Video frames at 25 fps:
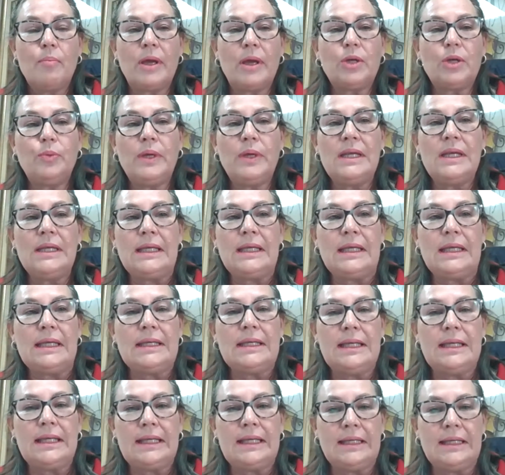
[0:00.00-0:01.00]
but we
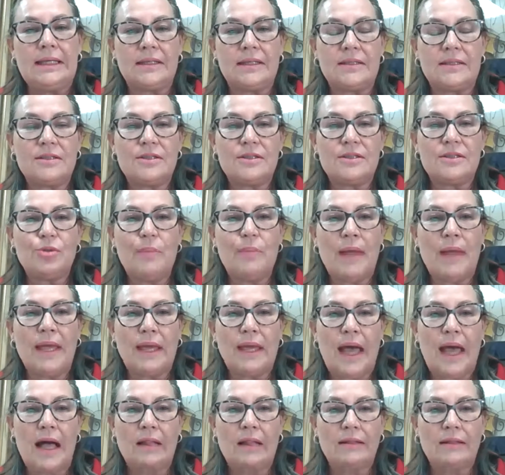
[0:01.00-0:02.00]
need leaders to
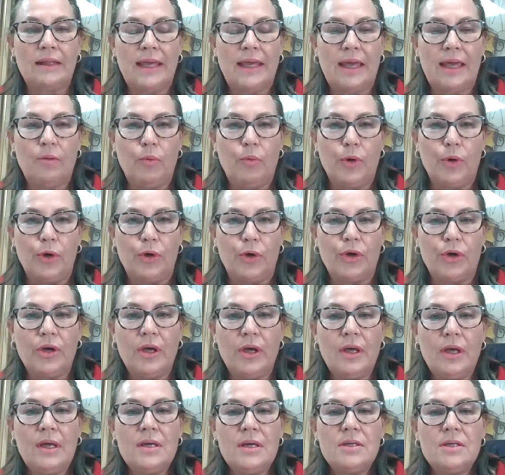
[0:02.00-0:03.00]
make healthcare work.